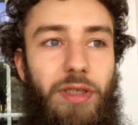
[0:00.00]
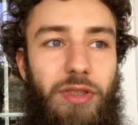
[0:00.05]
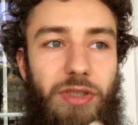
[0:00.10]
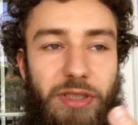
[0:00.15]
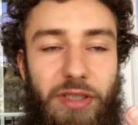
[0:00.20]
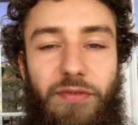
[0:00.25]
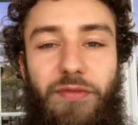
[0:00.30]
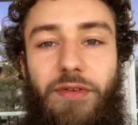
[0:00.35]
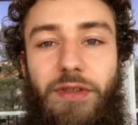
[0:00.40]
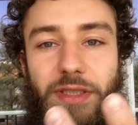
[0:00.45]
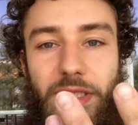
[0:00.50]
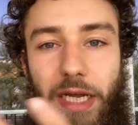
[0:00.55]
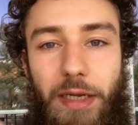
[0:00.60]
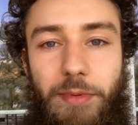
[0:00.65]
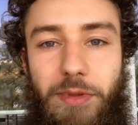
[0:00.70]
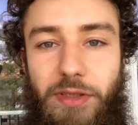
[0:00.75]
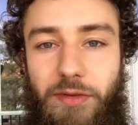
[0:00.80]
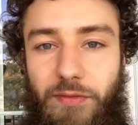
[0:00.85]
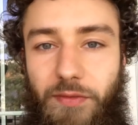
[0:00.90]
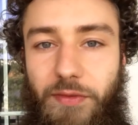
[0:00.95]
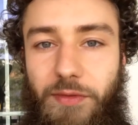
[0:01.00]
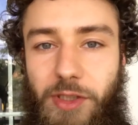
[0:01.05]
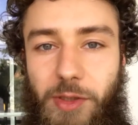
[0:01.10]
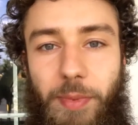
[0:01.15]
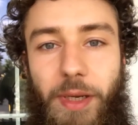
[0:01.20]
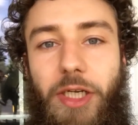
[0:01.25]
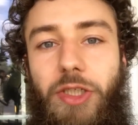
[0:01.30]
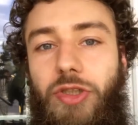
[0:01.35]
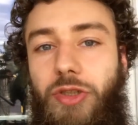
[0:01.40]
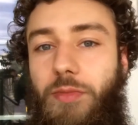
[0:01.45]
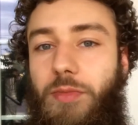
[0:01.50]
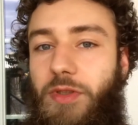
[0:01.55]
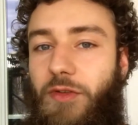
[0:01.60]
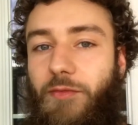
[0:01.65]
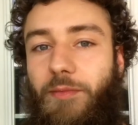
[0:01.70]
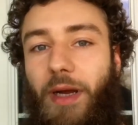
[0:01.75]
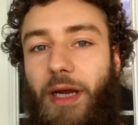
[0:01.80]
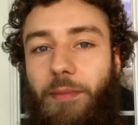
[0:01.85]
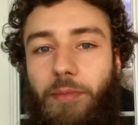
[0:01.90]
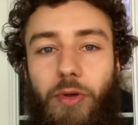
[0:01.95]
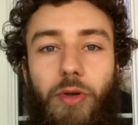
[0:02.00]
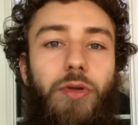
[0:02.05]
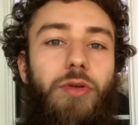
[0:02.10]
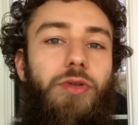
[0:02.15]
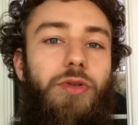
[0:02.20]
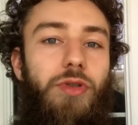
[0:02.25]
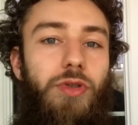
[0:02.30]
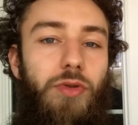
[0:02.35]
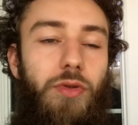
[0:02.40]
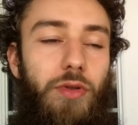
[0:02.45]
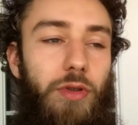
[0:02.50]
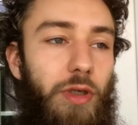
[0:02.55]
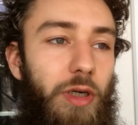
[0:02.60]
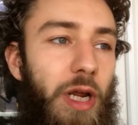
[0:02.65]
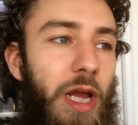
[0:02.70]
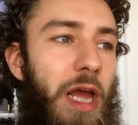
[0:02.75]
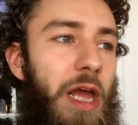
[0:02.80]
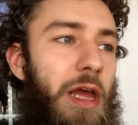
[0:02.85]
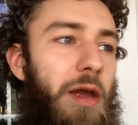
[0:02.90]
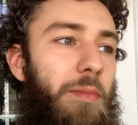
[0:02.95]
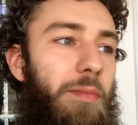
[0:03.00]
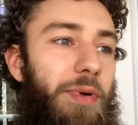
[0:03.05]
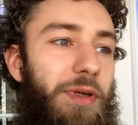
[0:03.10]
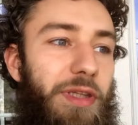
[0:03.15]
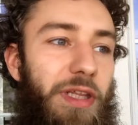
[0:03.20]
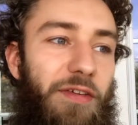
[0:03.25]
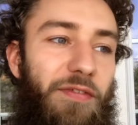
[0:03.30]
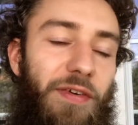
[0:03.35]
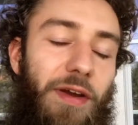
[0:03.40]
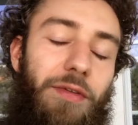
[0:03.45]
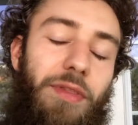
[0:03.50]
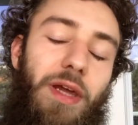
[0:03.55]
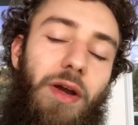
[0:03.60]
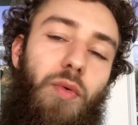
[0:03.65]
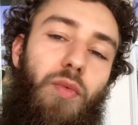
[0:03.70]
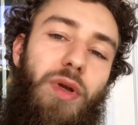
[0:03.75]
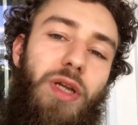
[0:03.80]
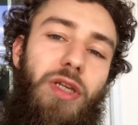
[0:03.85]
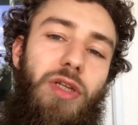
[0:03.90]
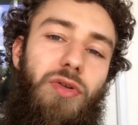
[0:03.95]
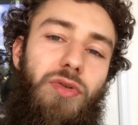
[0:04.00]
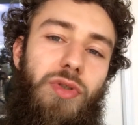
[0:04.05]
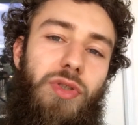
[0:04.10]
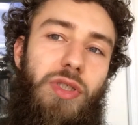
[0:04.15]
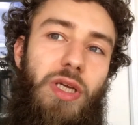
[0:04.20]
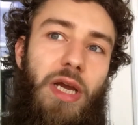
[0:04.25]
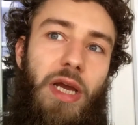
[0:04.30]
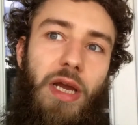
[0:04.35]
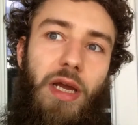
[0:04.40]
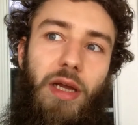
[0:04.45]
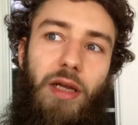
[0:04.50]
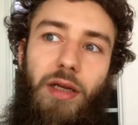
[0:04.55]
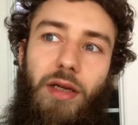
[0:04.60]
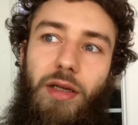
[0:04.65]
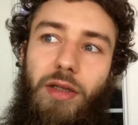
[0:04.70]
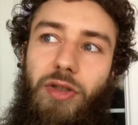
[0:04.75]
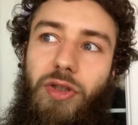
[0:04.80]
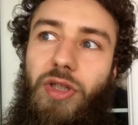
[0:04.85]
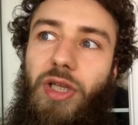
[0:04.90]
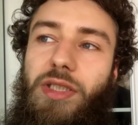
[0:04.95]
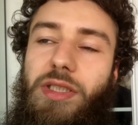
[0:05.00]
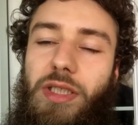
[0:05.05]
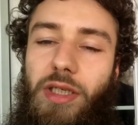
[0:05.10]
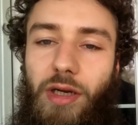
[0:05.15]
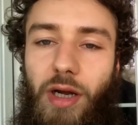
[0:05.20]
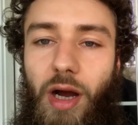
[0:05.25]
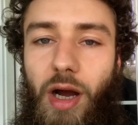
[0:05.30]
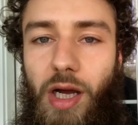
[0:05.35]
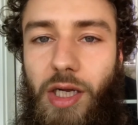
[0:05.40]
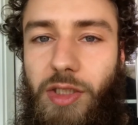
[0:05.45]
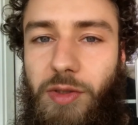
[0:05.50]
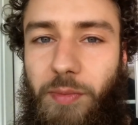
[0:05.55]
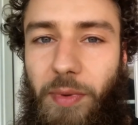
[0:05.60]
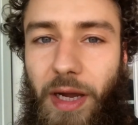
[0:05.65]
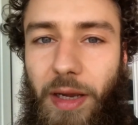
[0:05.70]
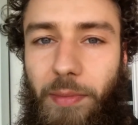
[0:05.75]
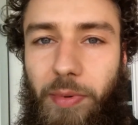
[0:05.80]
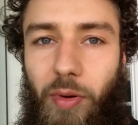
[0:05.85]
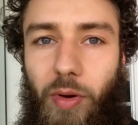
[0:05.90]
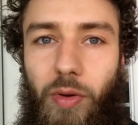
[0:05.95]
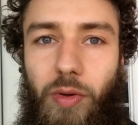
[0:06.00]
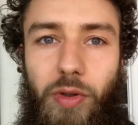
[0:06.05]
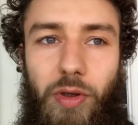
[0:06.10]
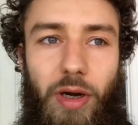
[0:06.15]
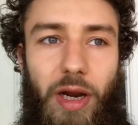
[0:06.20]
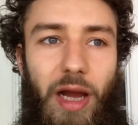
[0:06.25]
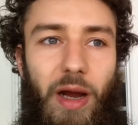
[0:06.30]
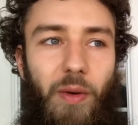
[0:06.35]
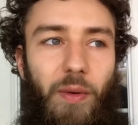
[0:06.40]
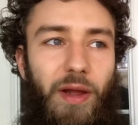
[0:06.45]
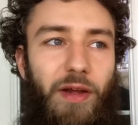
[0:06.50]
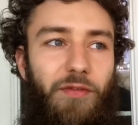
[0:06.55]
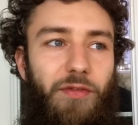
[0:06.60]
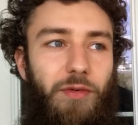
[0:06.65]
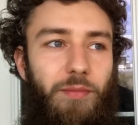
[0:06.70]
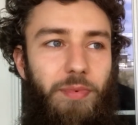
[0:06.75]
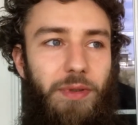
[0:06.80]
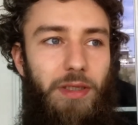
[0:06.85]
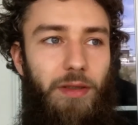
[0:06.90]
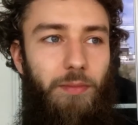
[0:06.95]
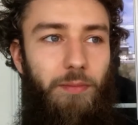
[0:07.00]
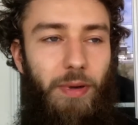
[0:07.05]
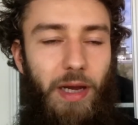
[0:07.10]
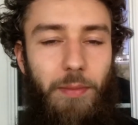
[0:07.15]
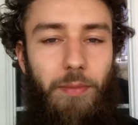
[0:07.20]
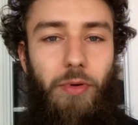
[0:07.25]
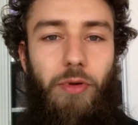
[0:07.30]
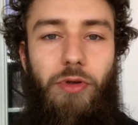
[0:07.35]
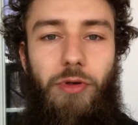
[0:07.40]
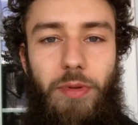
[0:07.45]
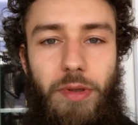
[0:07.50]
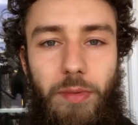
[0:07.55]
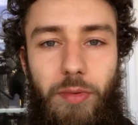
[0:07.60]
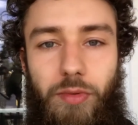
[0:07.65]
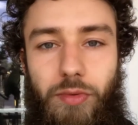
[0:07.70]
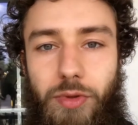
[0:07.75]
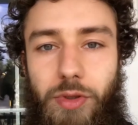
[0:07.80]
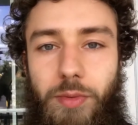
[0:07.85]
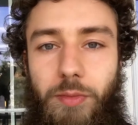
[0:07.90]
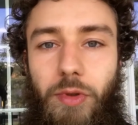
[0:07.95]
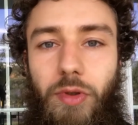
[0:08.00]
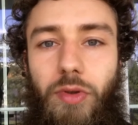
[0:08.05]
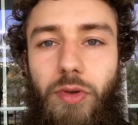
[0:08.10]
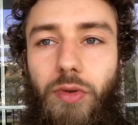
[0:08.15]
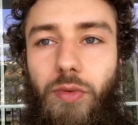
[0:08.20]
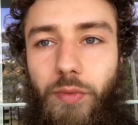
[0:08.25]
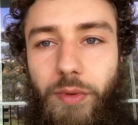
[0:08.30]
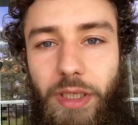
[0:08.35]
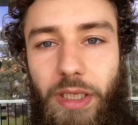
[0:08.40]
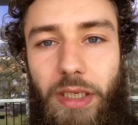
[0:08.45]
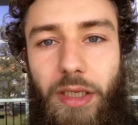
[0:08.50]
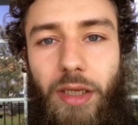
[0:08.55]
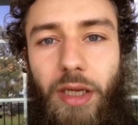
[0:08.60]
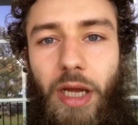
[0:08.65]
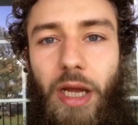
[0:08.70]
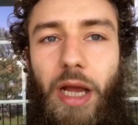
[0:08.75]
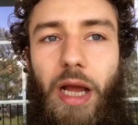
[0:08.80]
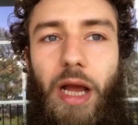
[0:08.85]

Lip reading: there's different types of spectrums of bipolar disorder, but they found that weed use doesn't cause bipolar. However, bipolar people who smoke weed